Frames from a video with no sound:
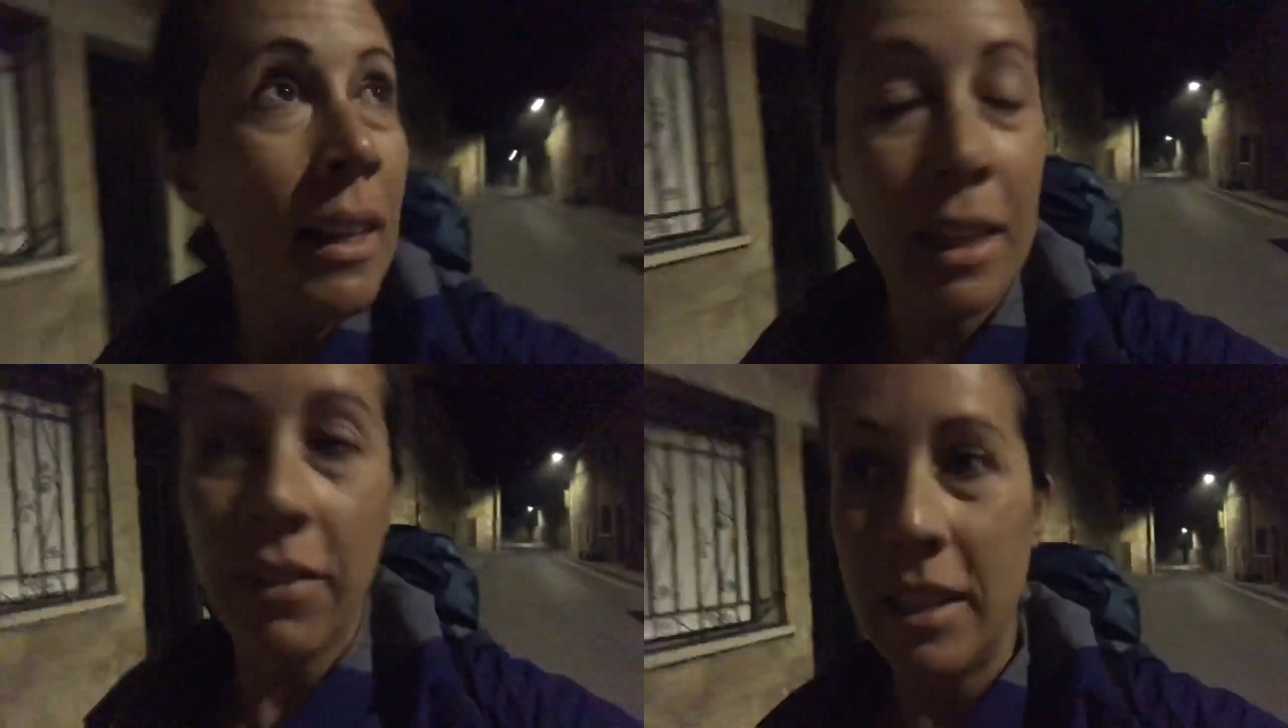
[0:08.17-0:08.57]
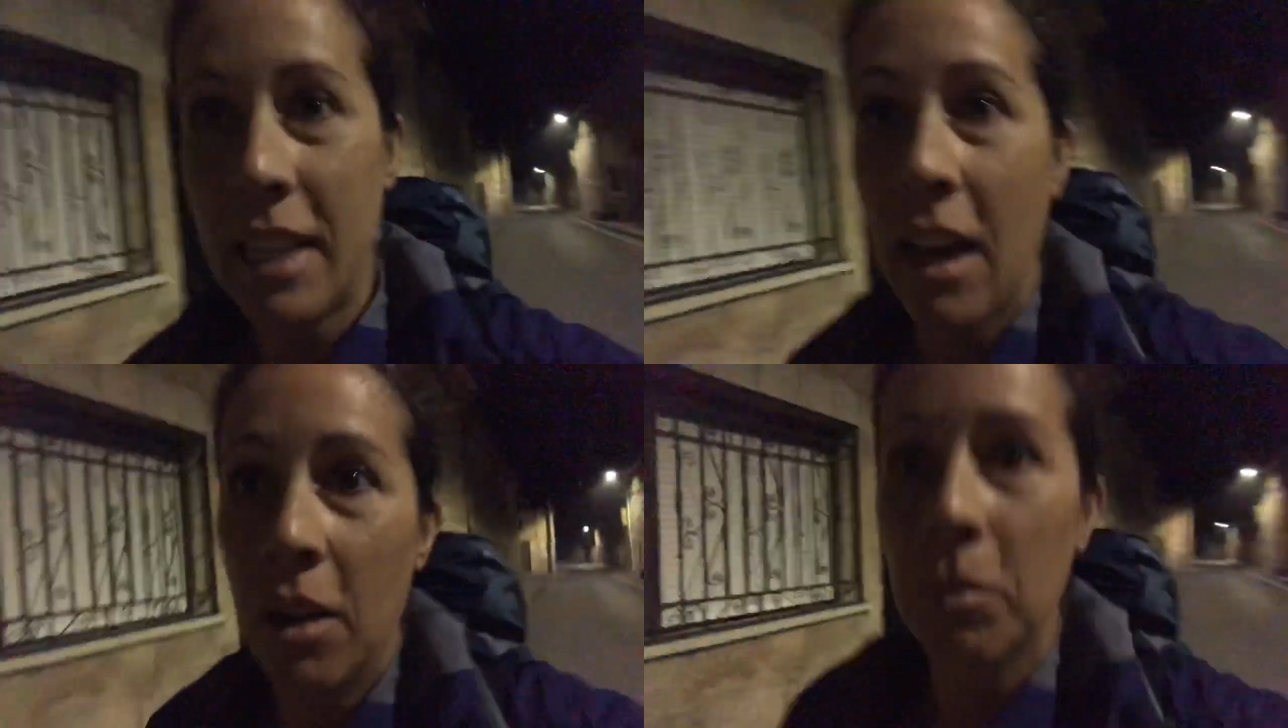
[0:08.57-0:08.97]
leaving
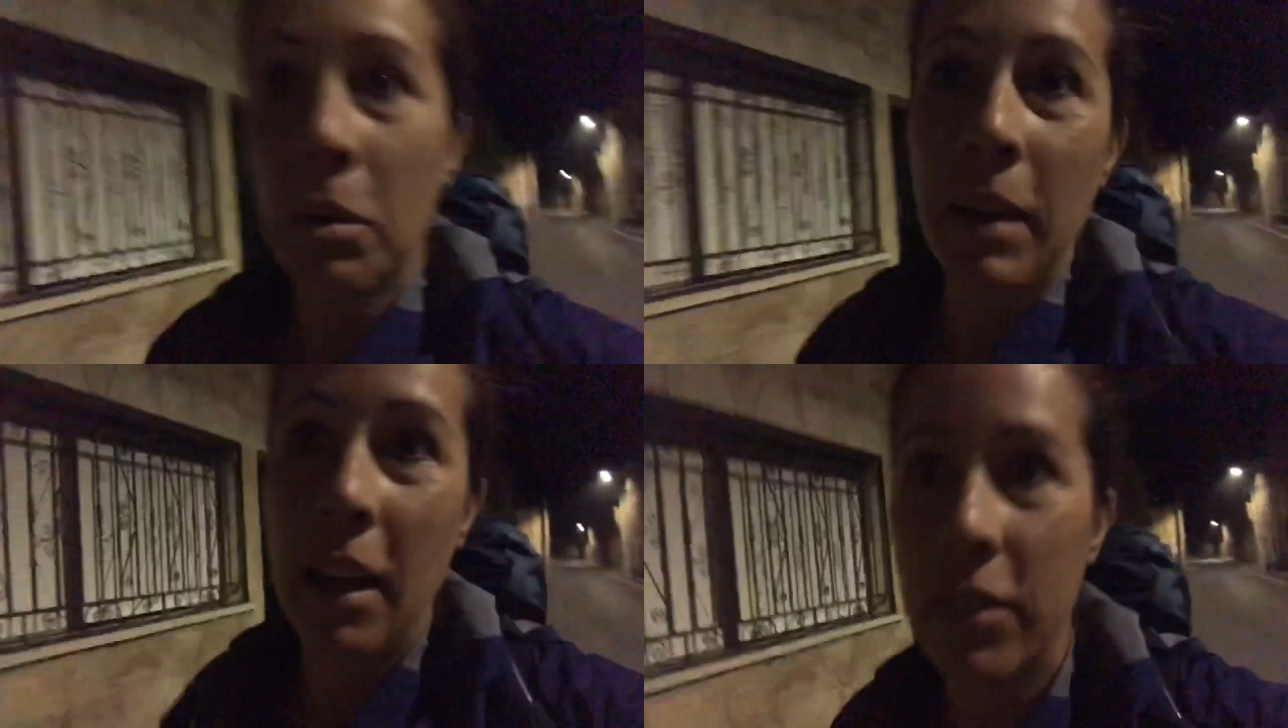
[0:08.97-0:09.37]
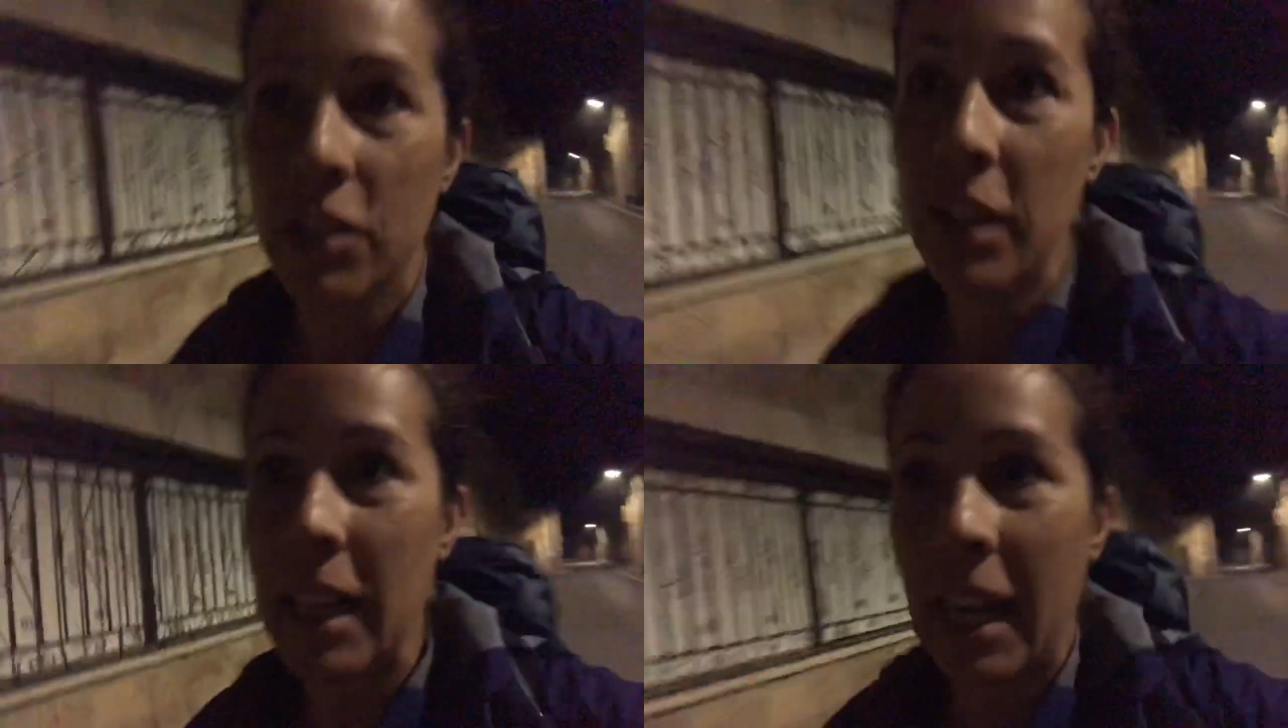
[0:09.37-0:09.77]
town where we have
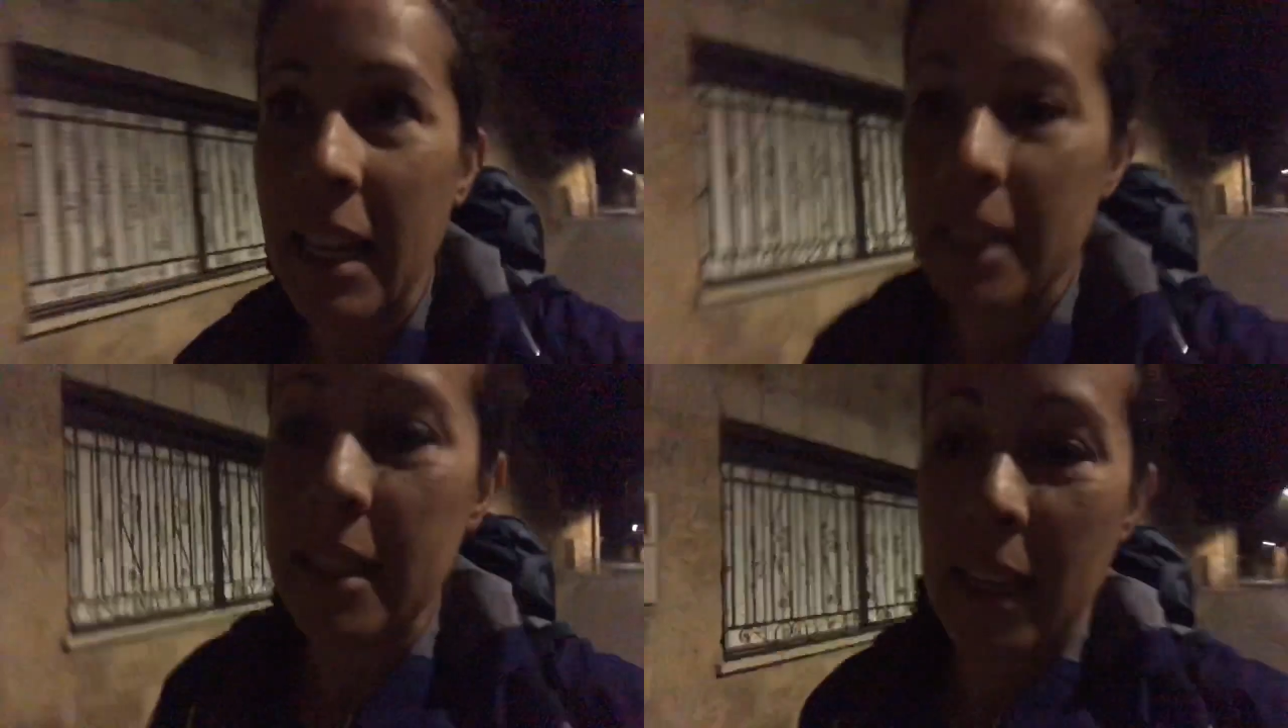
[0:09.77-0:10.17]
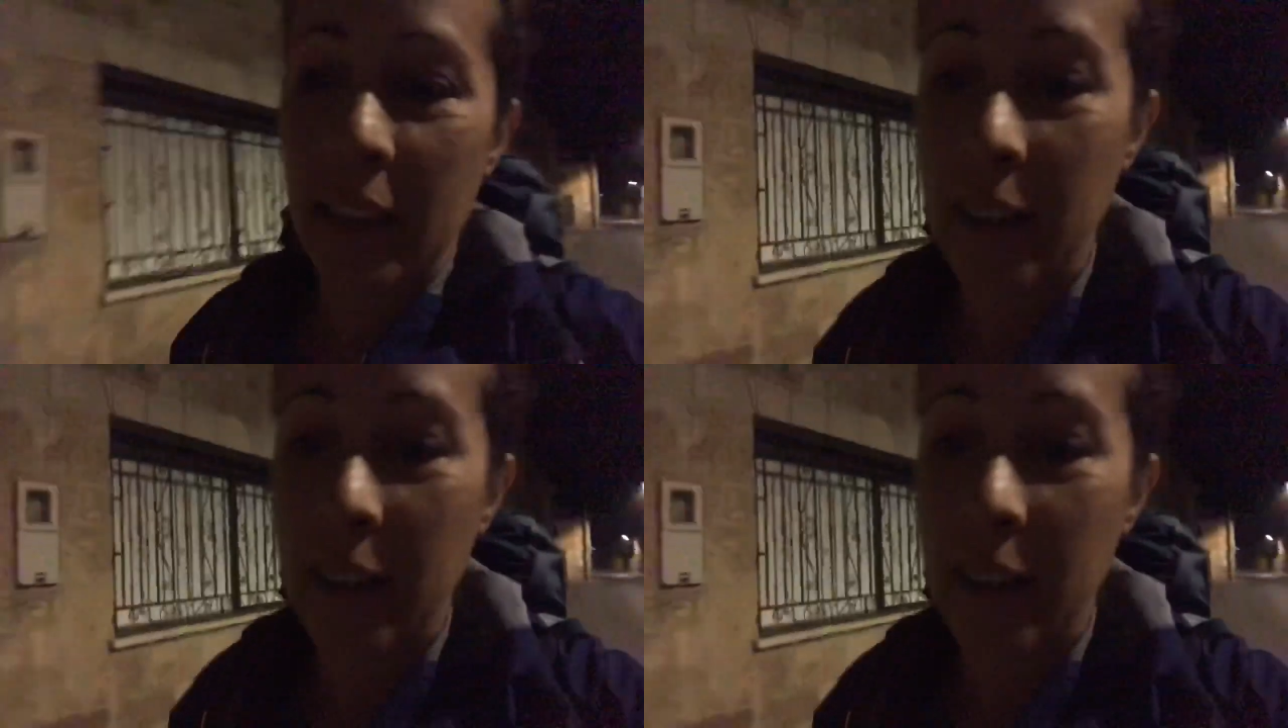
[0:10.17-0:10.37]
street lights.